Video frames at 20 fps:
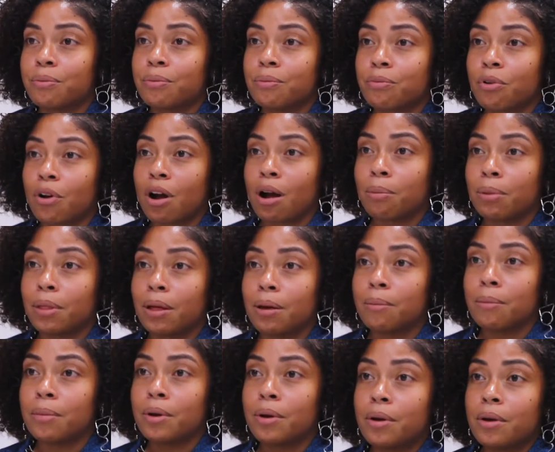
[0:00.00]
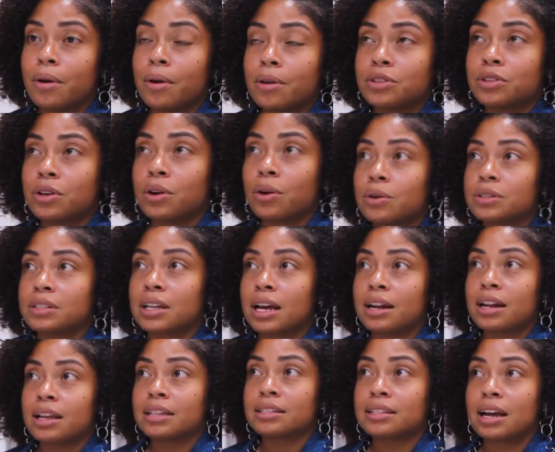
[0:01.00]
problem. So it's
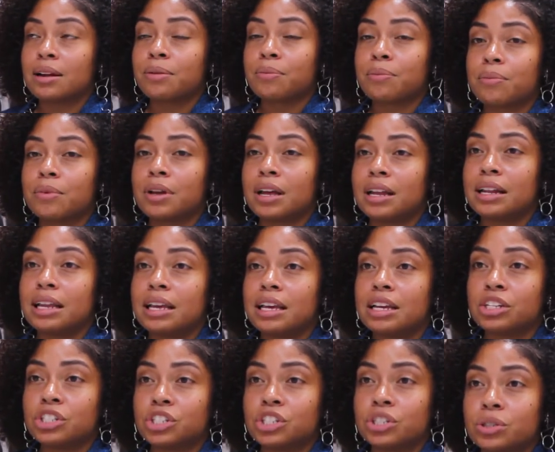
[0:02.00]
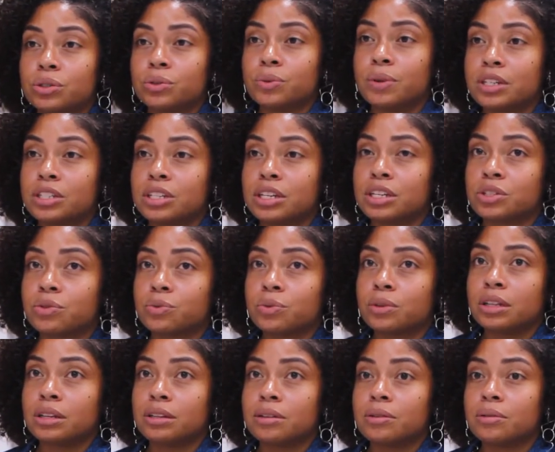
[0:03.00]
not an issue.
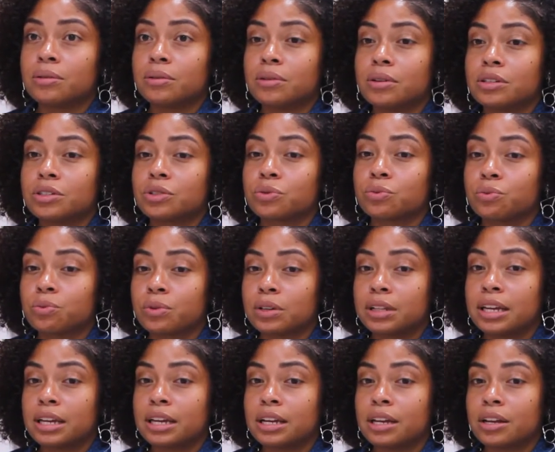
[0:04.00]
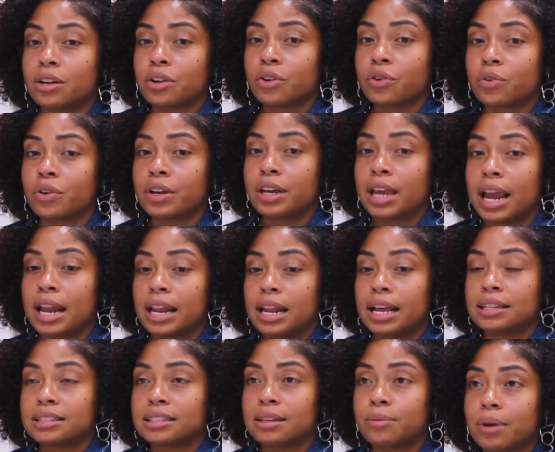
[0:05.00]
It's really creating
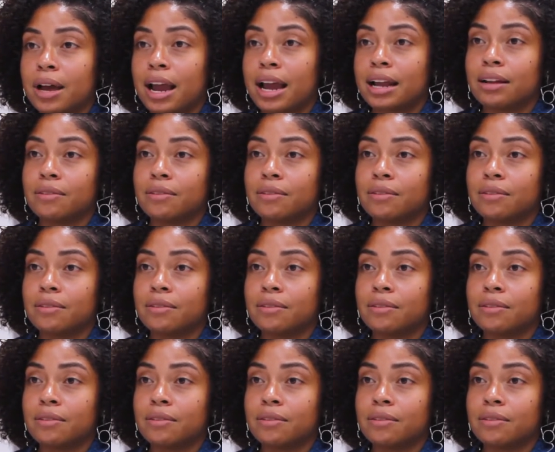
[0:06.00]
some kind